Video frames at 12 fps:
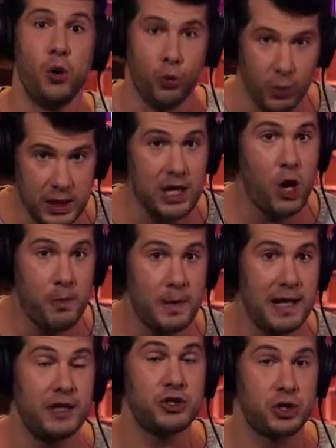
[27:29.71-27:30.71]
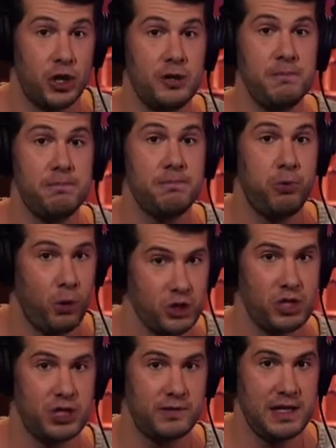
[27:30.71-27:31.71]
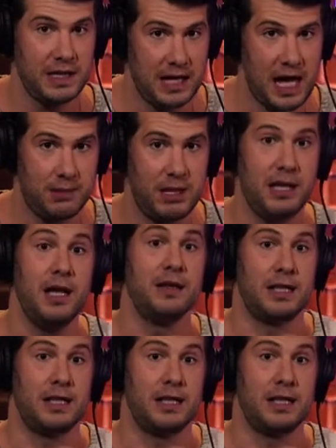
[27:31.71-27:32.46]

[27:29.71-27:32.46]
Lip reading: reopening certain portions of the economy.